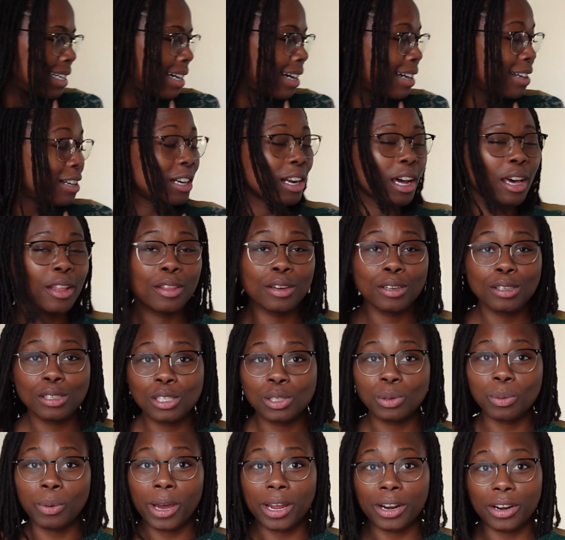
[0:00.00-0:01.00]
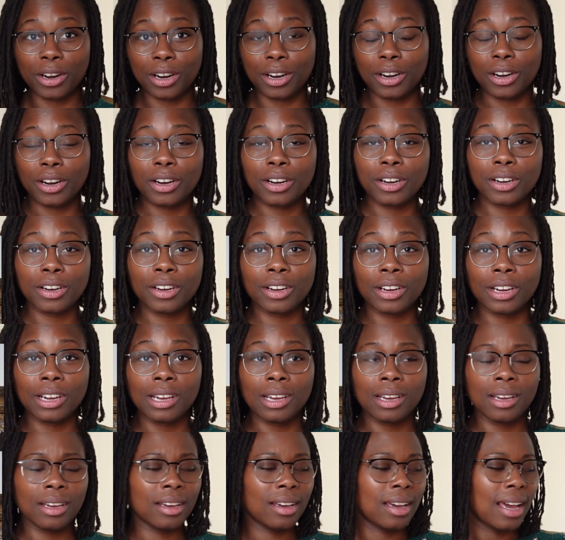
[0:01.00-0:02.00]
another sweater.
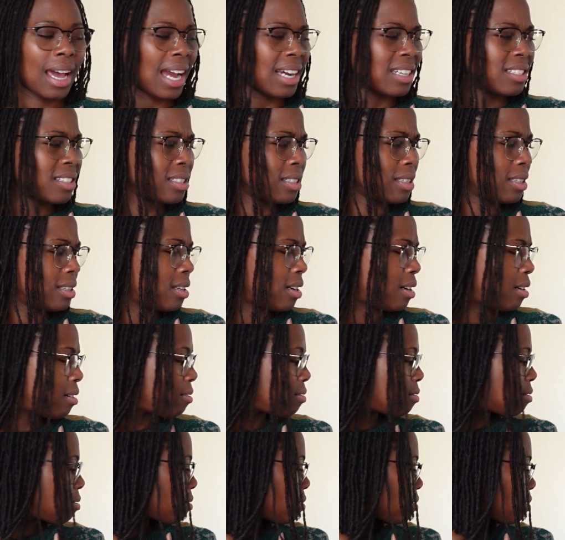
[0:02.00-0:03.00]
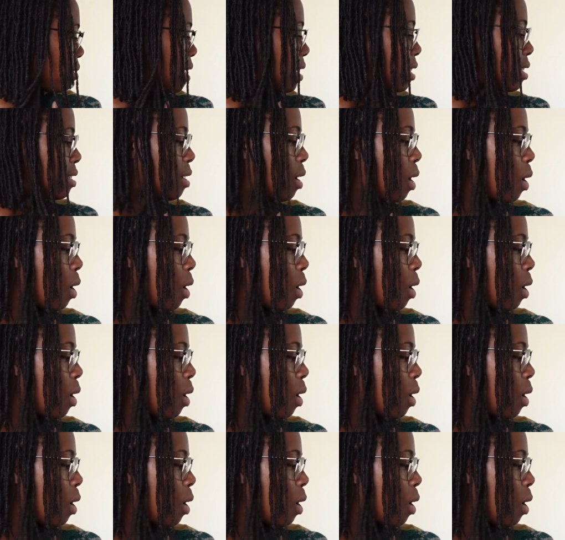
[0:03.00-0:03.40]
Actually, no, this is the